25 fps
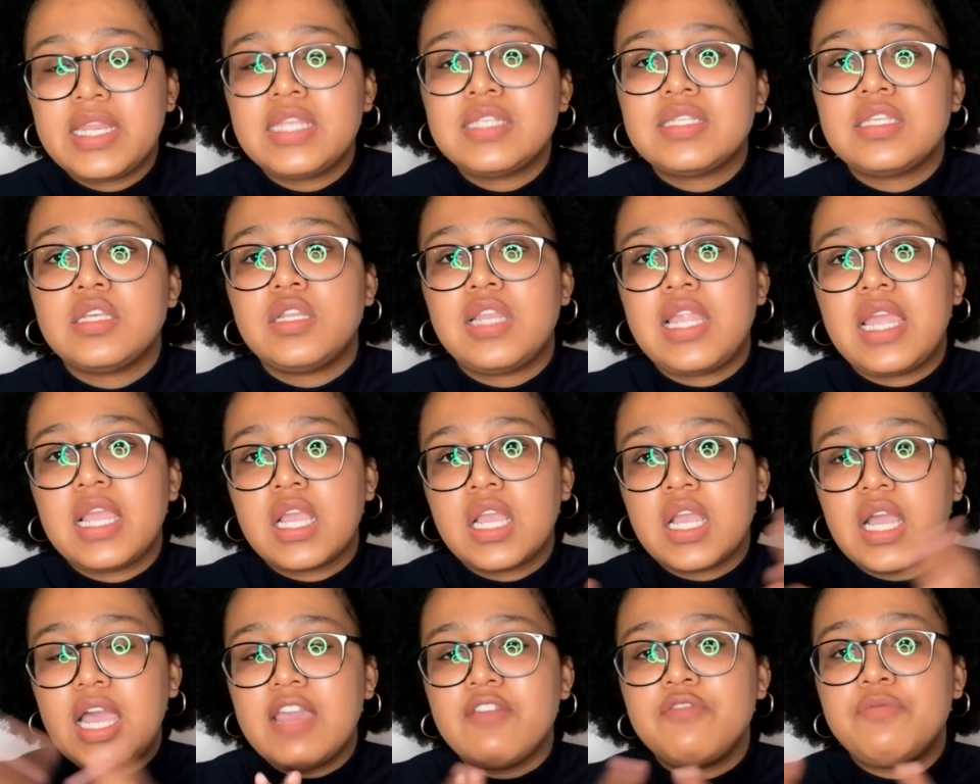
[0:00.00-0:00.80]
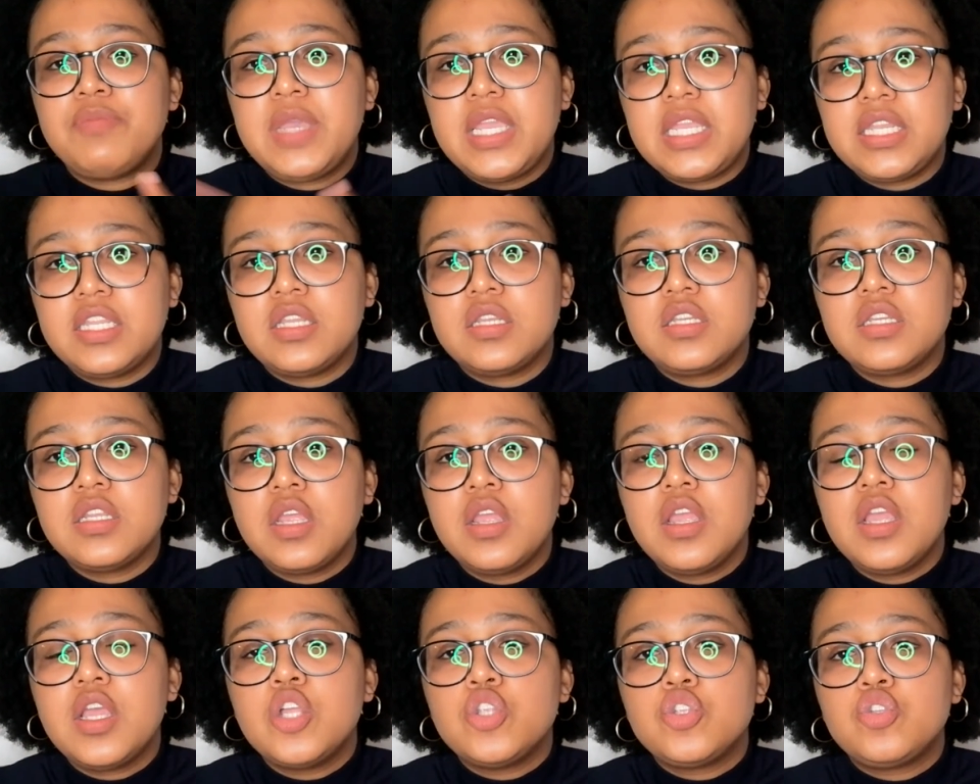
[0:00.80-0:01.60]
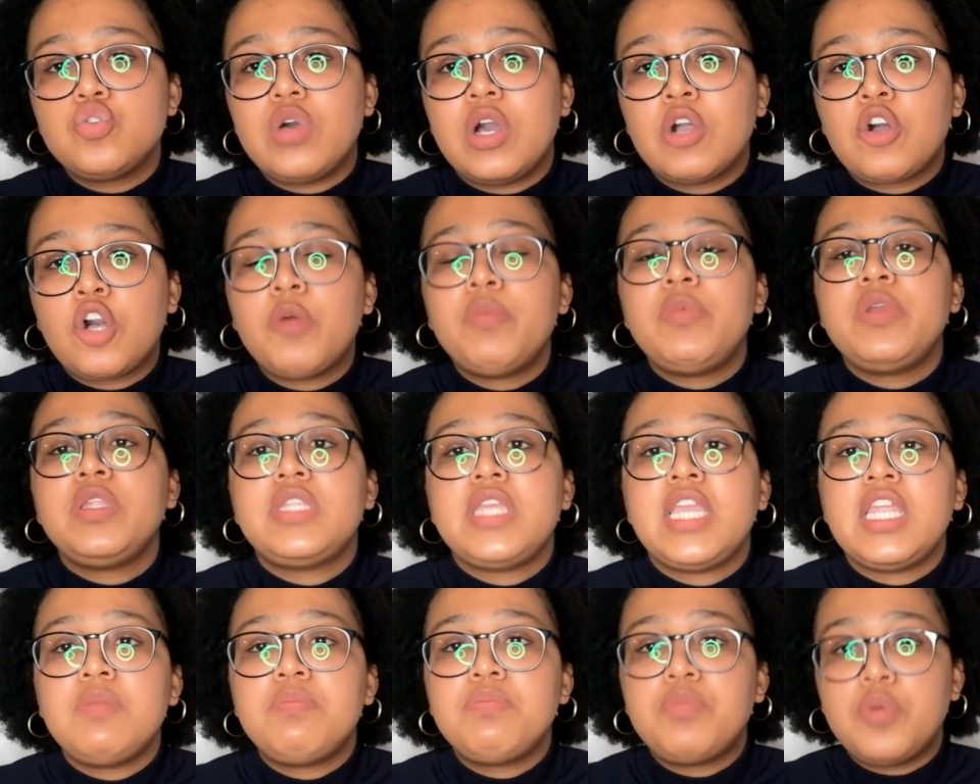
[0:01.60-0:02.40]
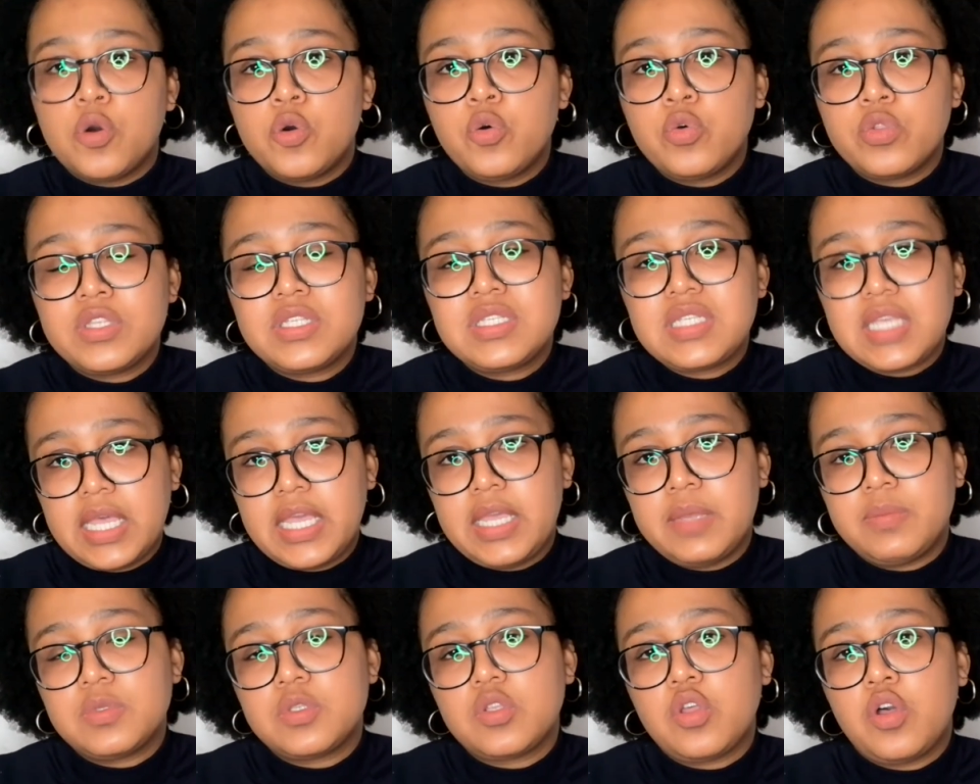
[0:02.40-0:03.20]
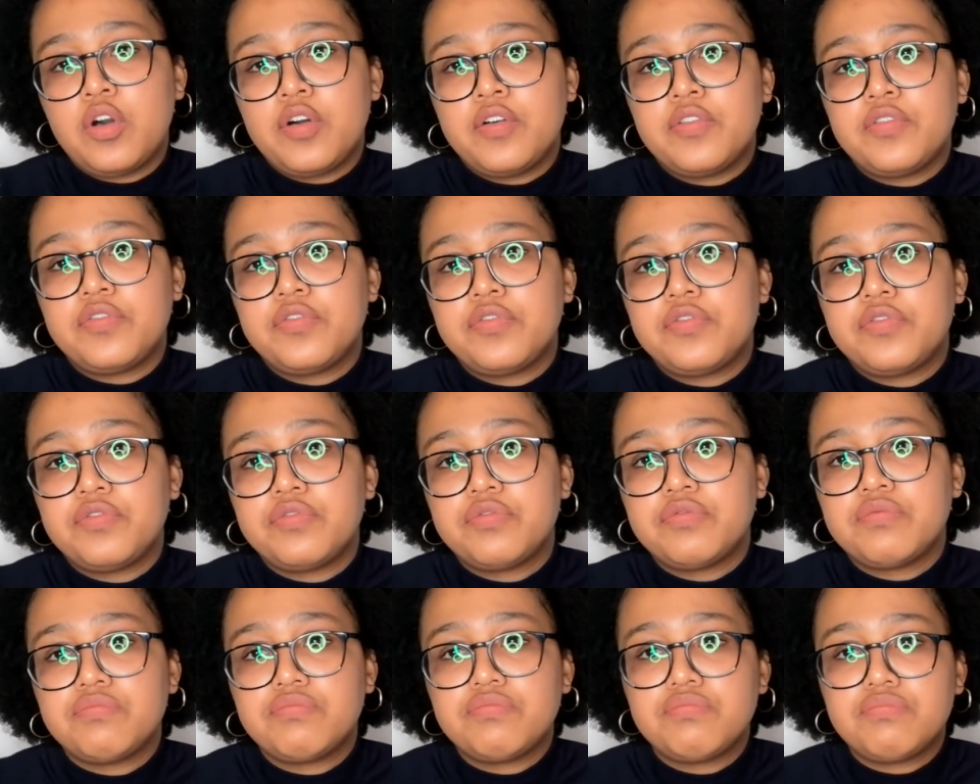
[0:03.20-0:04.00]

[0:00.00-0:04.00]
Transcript: It's like I've made it to accommodate both types of